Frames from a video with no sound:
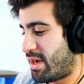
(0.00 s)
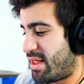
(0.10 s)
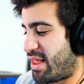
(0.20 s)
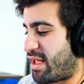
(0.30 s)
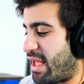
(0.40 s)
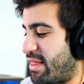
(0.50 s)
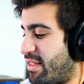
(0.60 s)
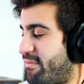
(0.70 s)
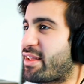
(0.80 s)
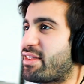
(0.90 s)
Like the
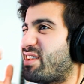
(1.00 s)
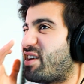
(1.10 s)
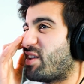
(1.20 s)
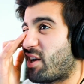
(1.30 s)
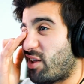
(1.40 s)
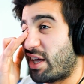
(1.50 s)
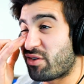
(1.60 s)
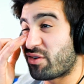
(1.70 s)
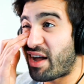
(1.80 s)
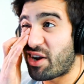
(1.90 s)
fact that he's able to hit
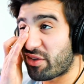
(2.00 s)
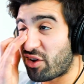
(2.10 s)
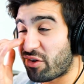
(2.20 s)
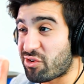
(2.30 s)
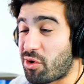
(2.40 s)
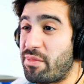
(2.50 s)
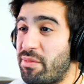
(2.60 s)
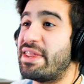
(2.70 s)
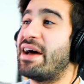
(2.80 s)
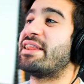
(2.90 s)
those high notes and also go
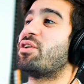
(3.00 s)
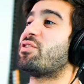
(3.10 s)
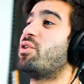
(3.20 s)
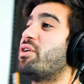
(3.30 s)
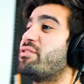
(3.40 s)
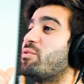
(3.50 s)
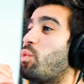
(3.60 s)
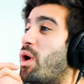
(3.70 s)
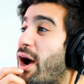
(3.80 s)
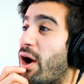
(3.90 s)
down and hit those low notes is wild.